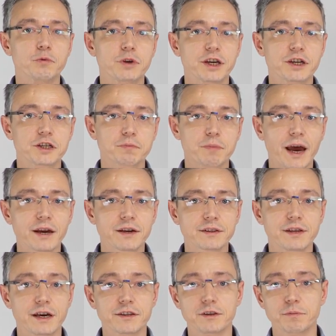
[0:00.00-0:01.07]
we expect
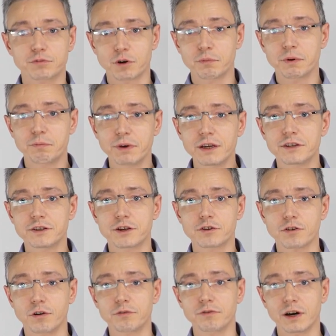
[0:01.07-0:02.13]
that the probabilities
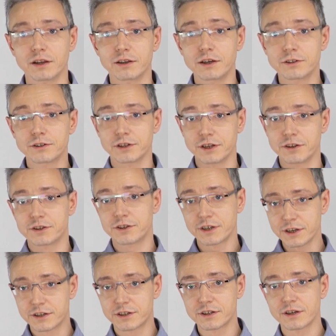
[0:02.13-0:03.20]
of alleles in
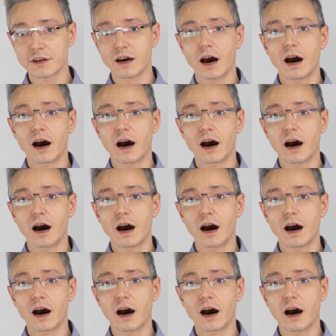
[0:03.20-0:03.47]
cis